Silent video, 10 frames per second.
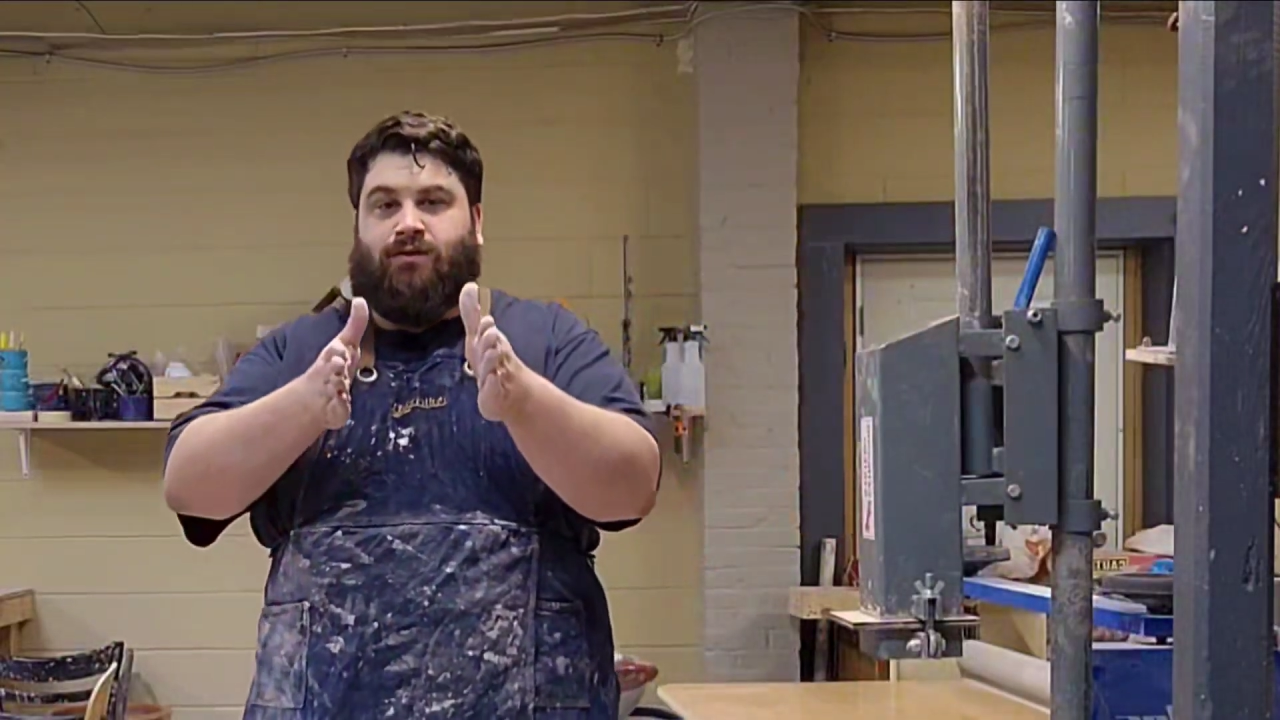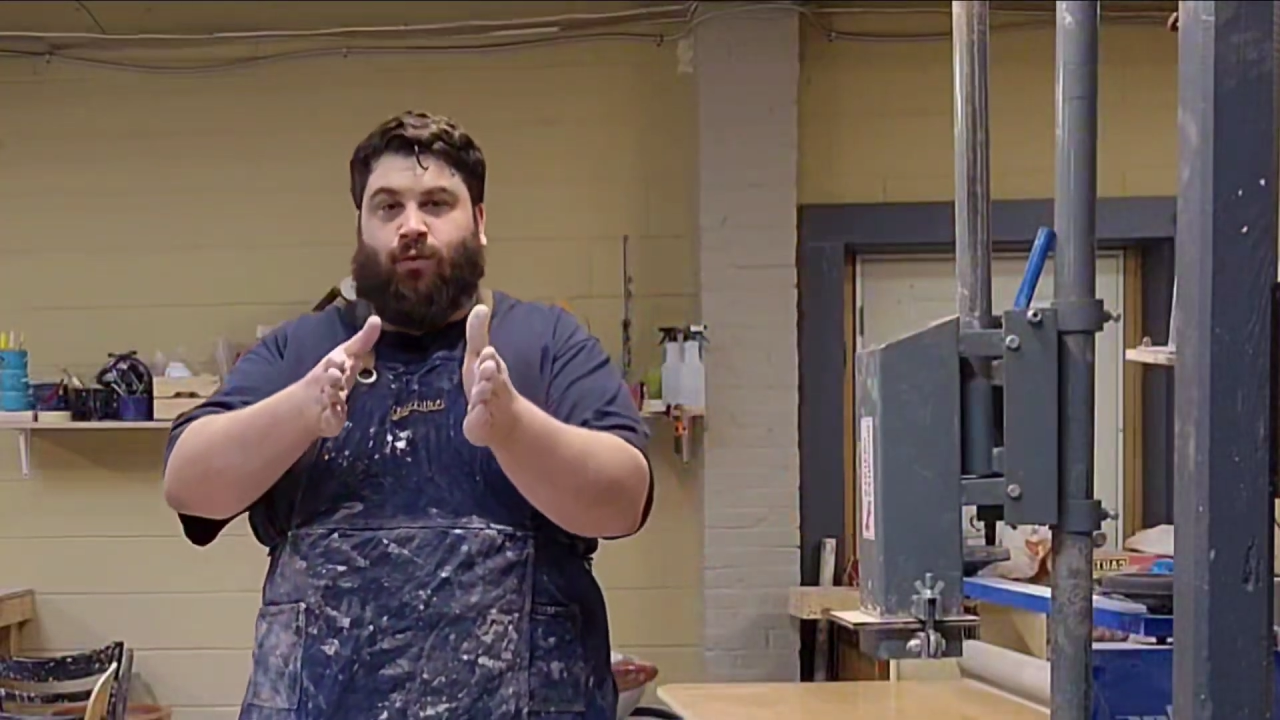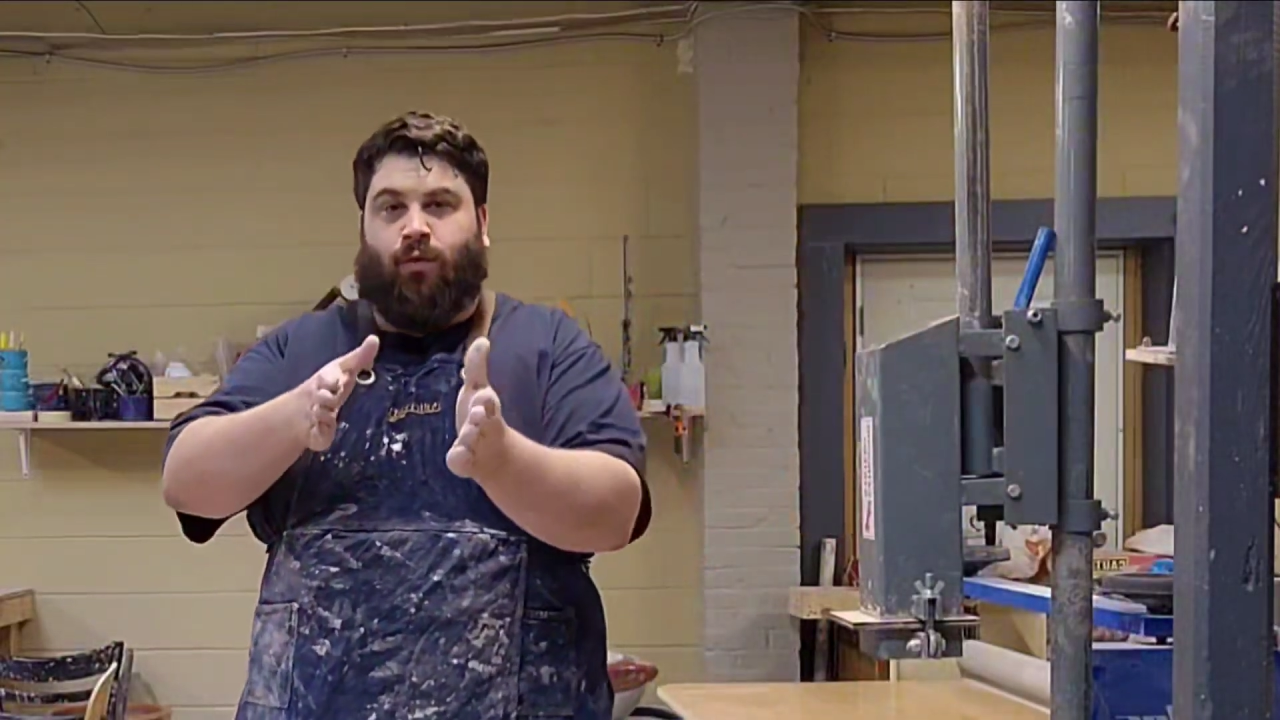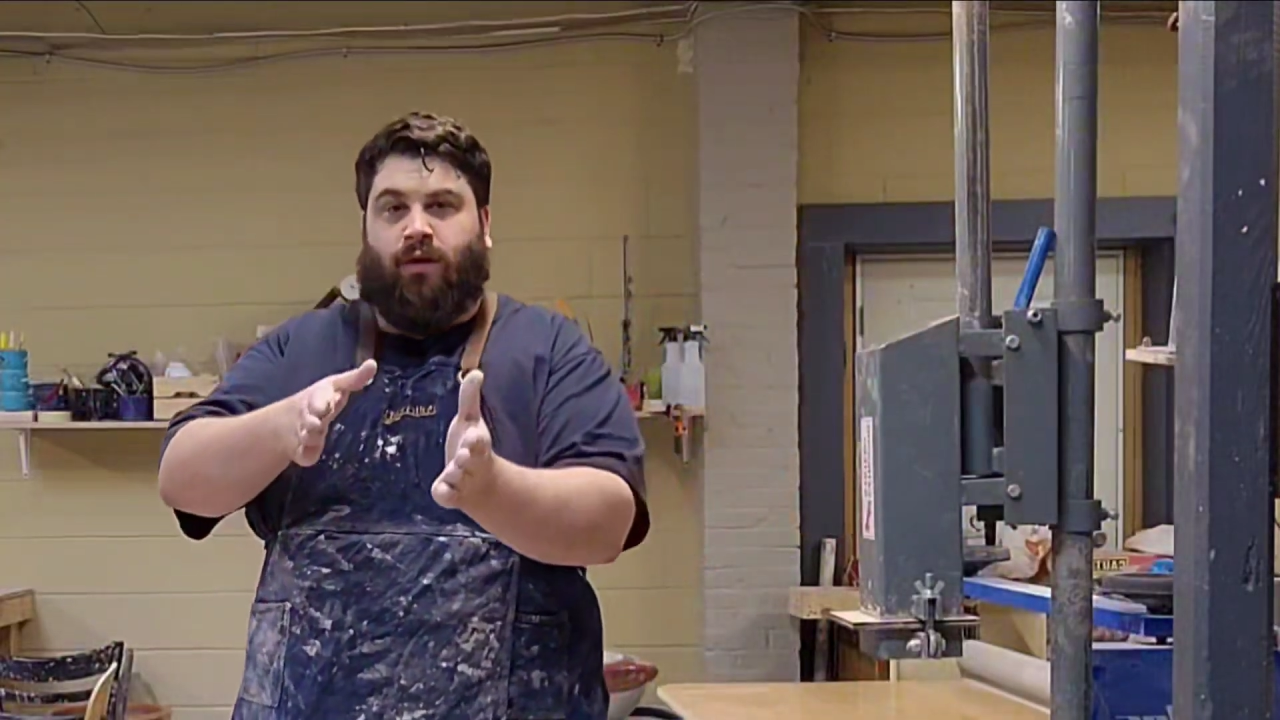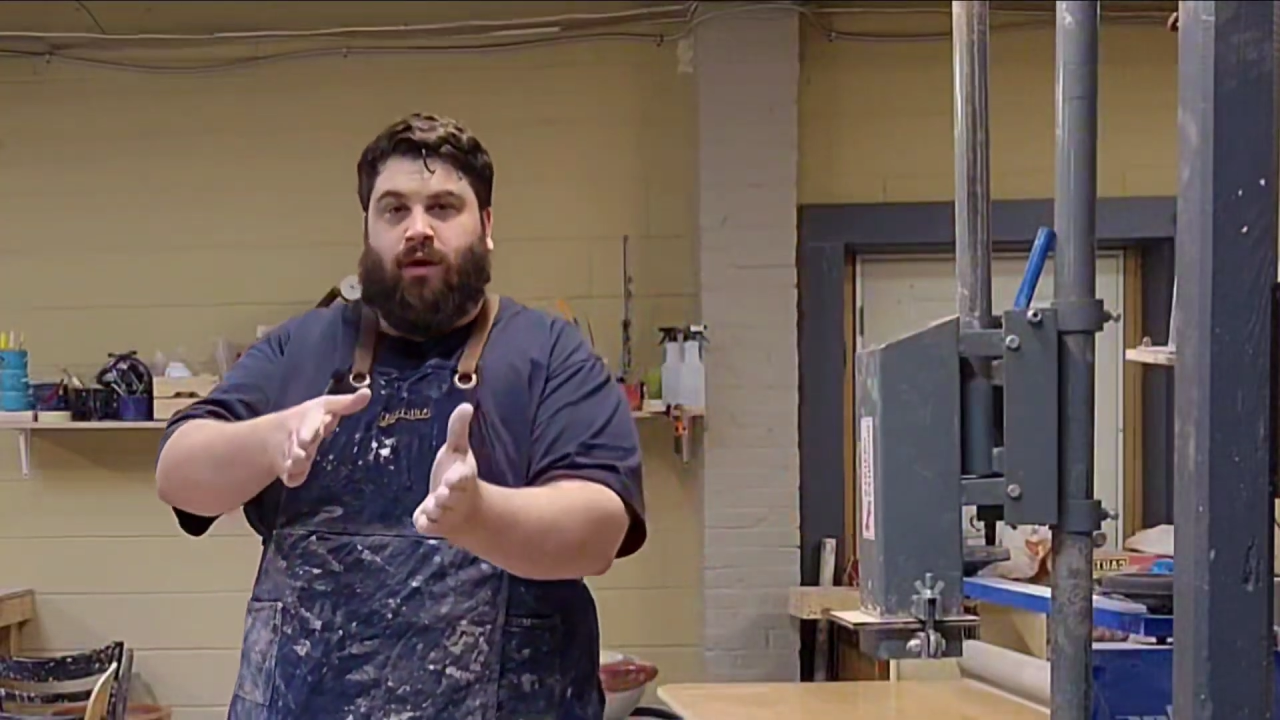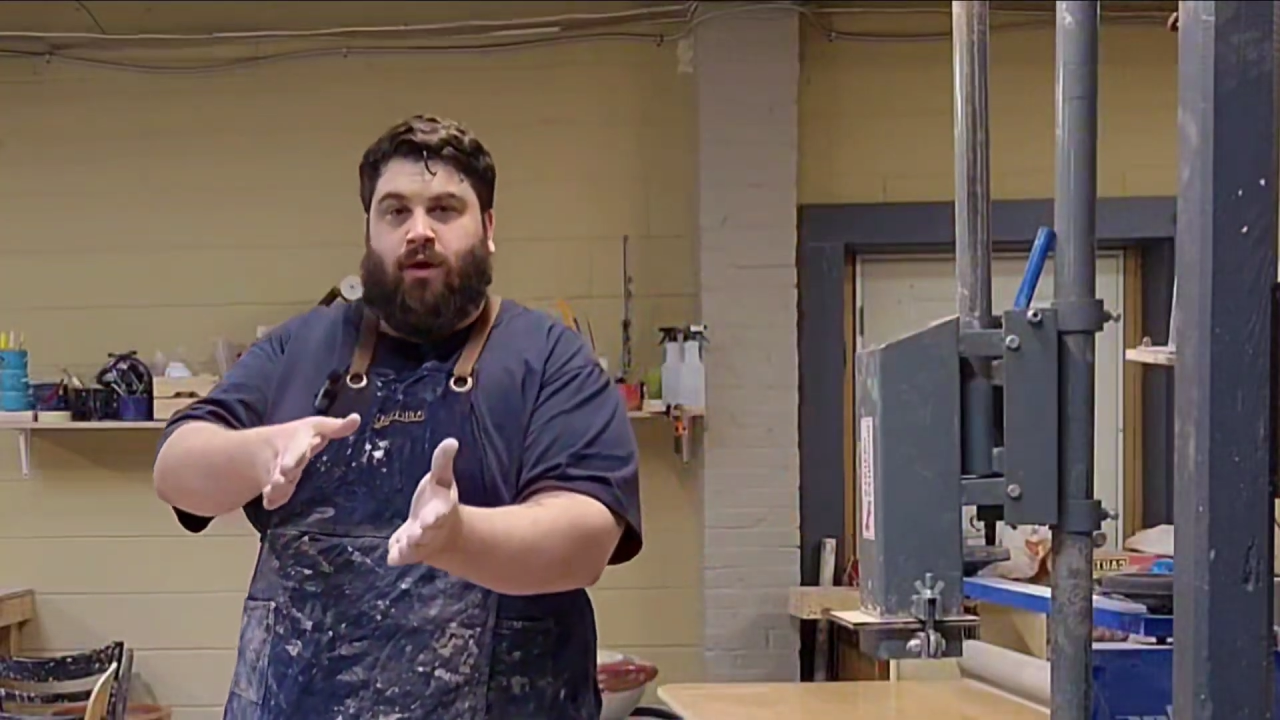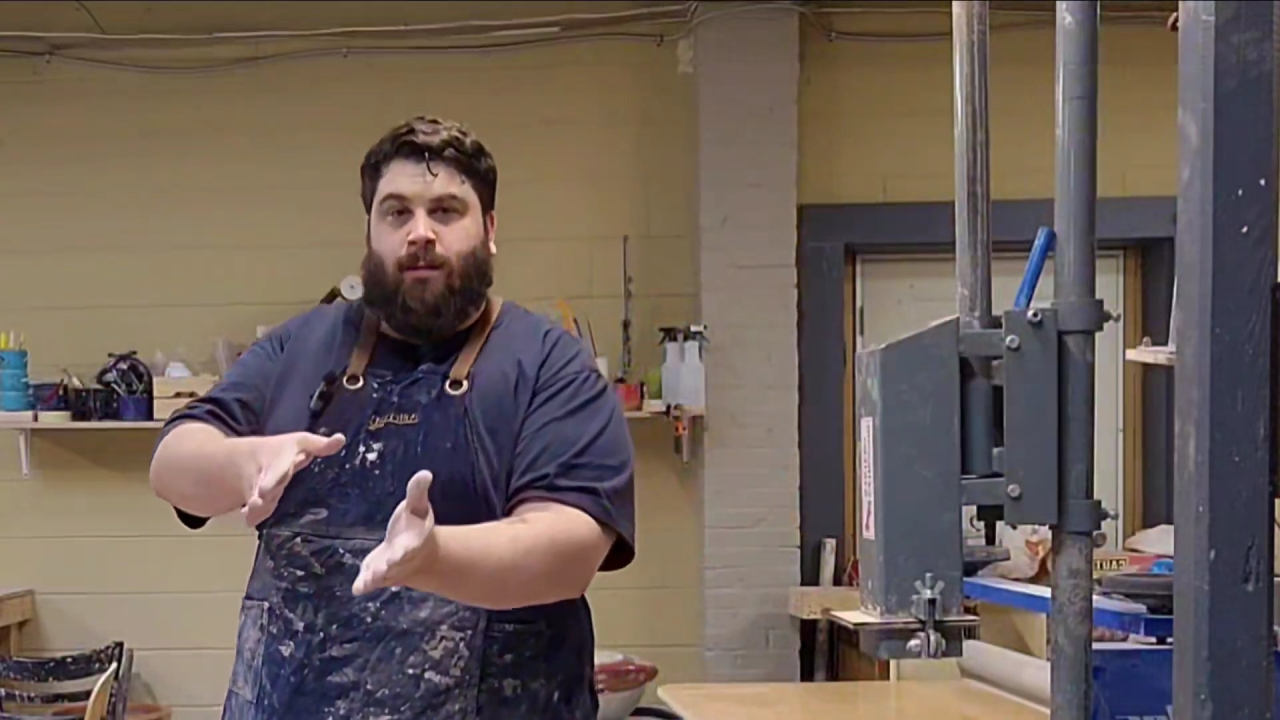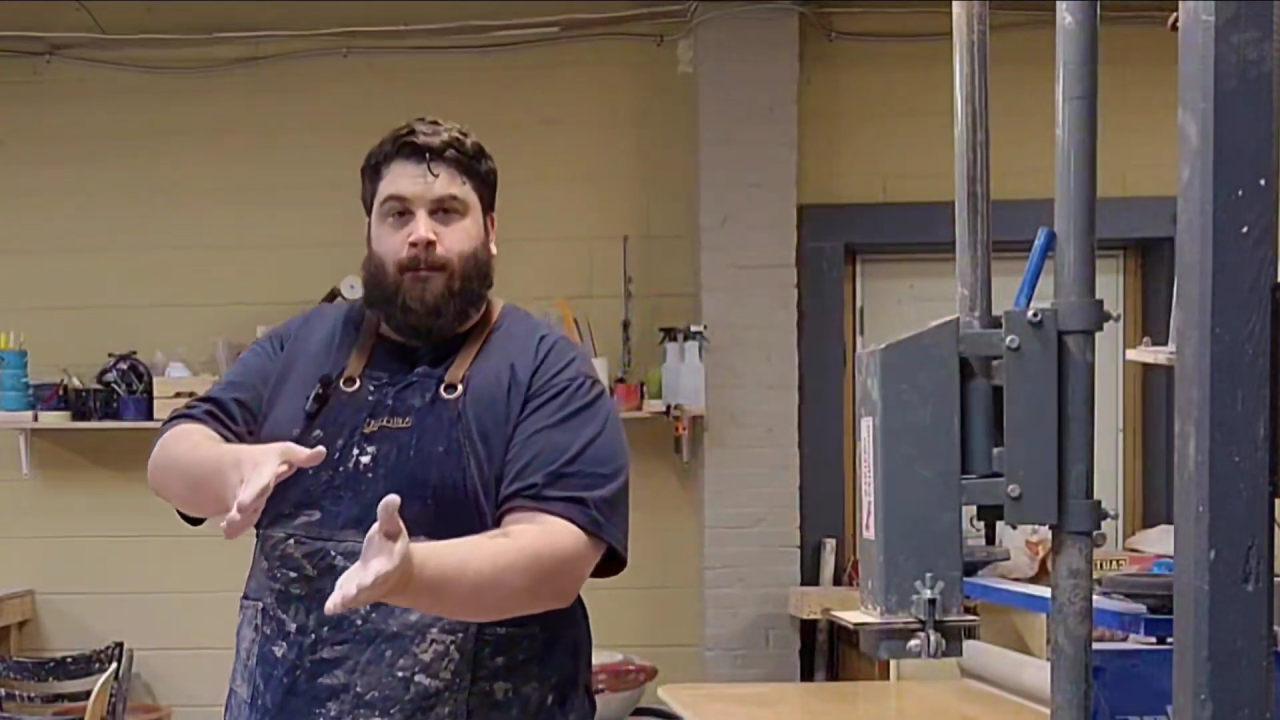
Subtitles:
to want to